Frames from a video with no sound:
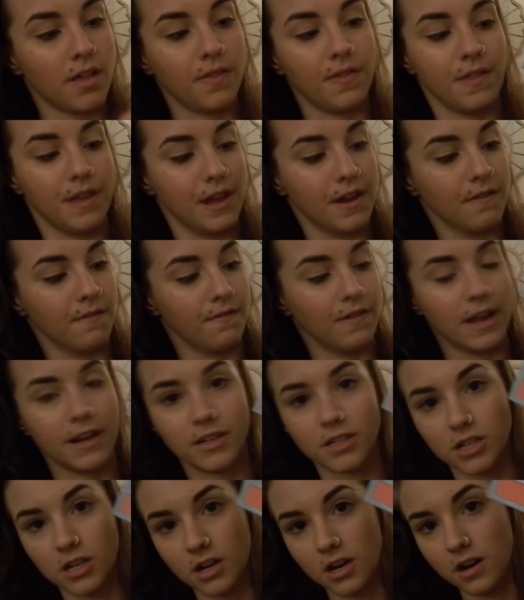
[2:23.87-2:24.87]
The
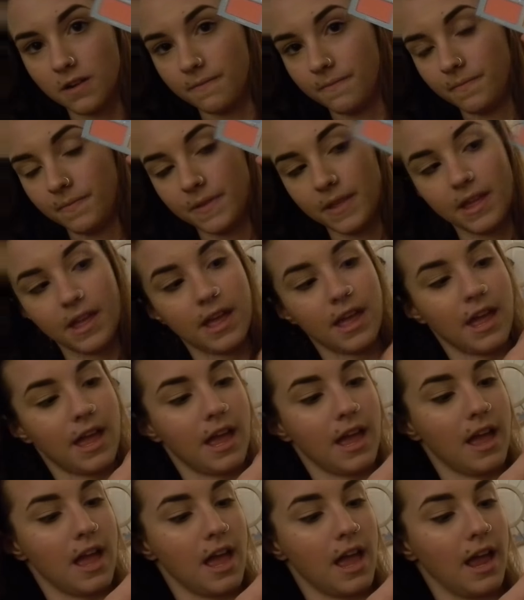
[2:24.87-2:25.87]
Inventor,
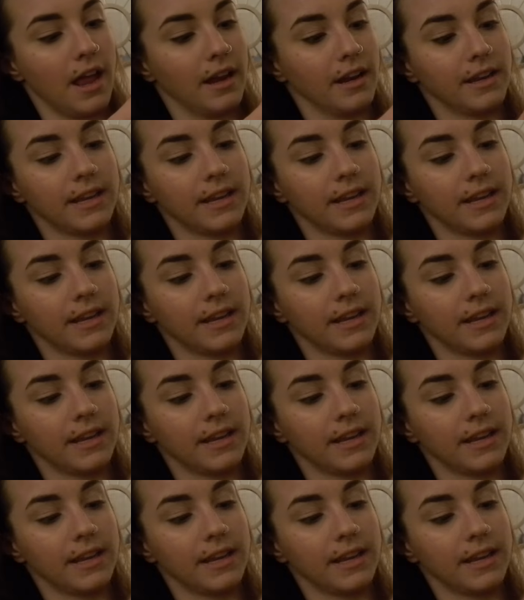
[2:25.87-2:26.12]
and